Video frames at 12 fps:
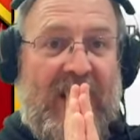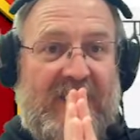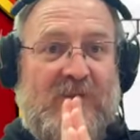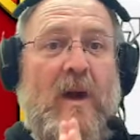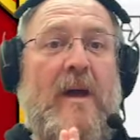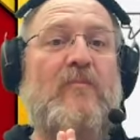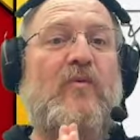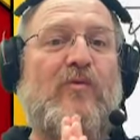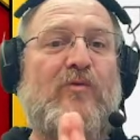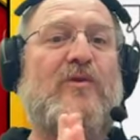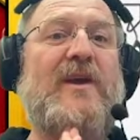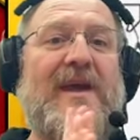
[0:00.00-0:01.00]
So I'm
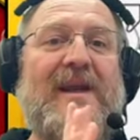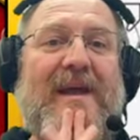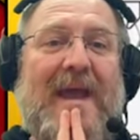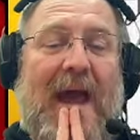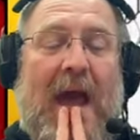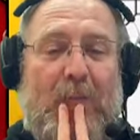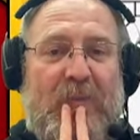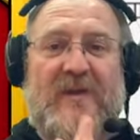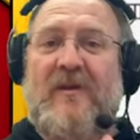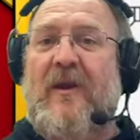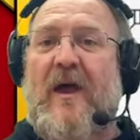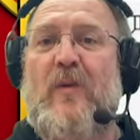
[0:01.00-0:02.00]
really happy
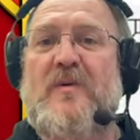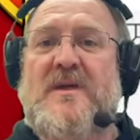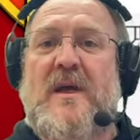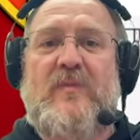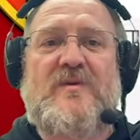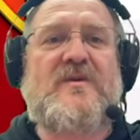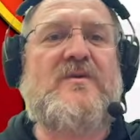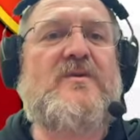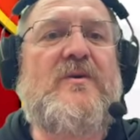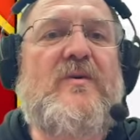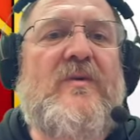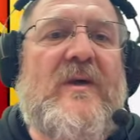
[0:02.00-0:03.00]
that I was able to
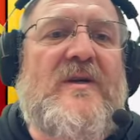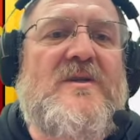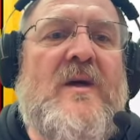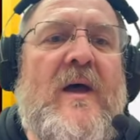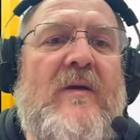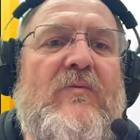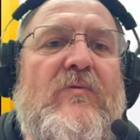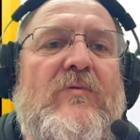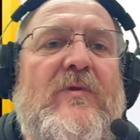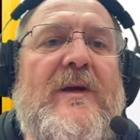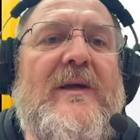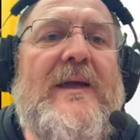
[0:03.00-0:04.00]
do this. I
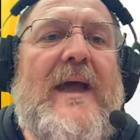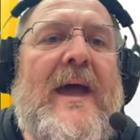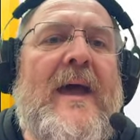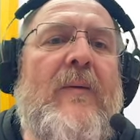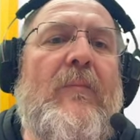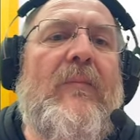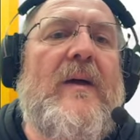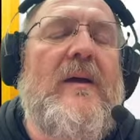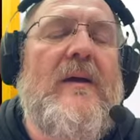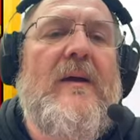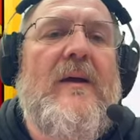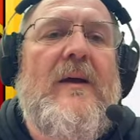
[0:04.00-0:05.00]
really am.
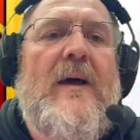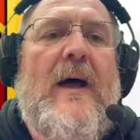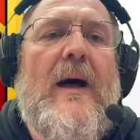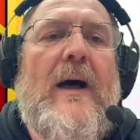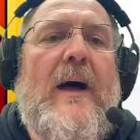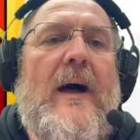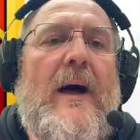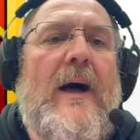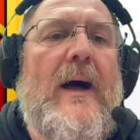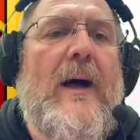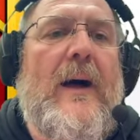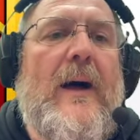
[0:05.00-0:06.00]

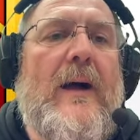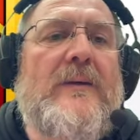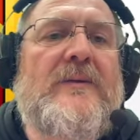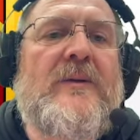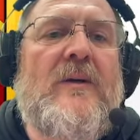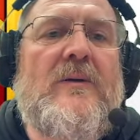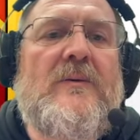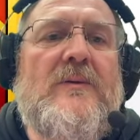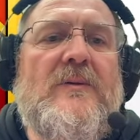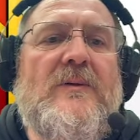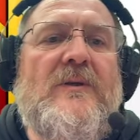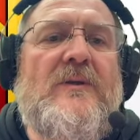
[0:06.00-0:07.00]

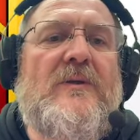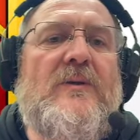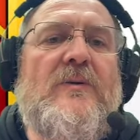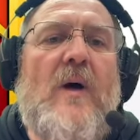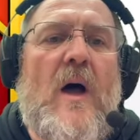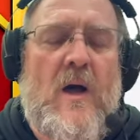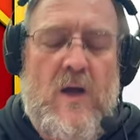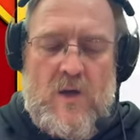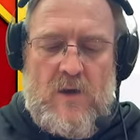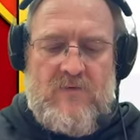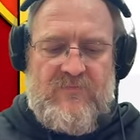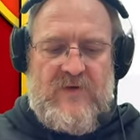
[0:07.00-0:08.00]
So you
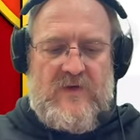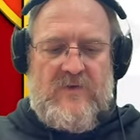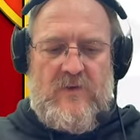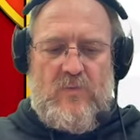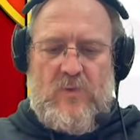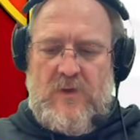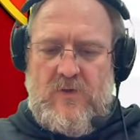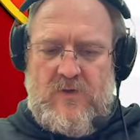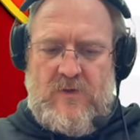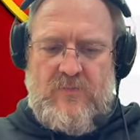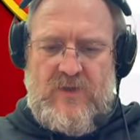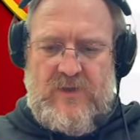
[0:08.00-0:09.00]
are very
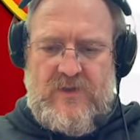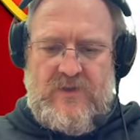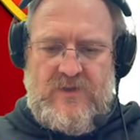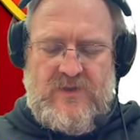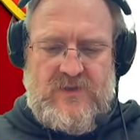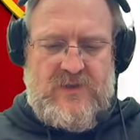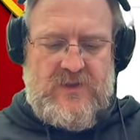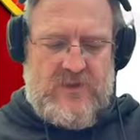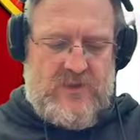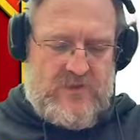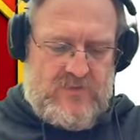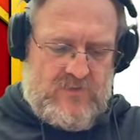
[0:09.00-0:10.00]
welcome
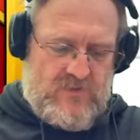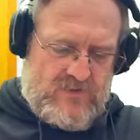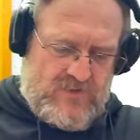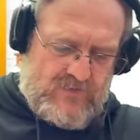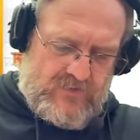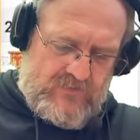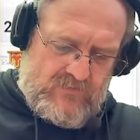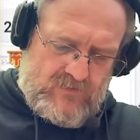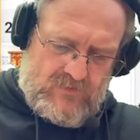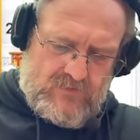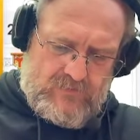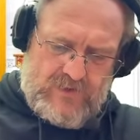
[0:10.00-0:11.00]
indeed. Oh, sorry,
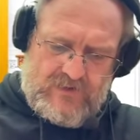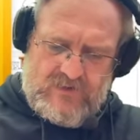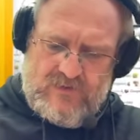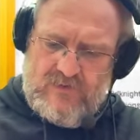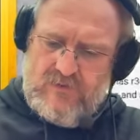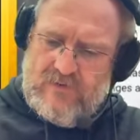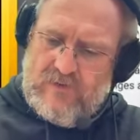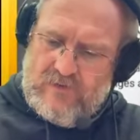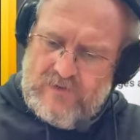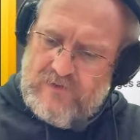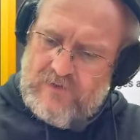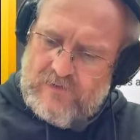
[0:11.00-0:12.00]
wrong button.
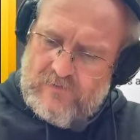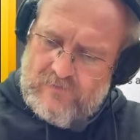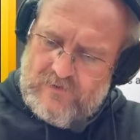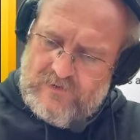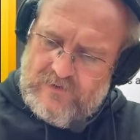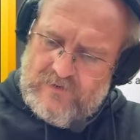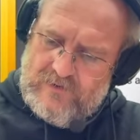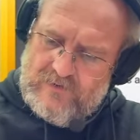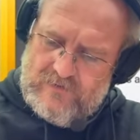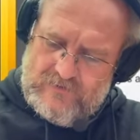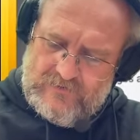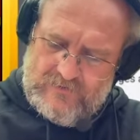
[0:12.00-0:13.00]
Delete that one.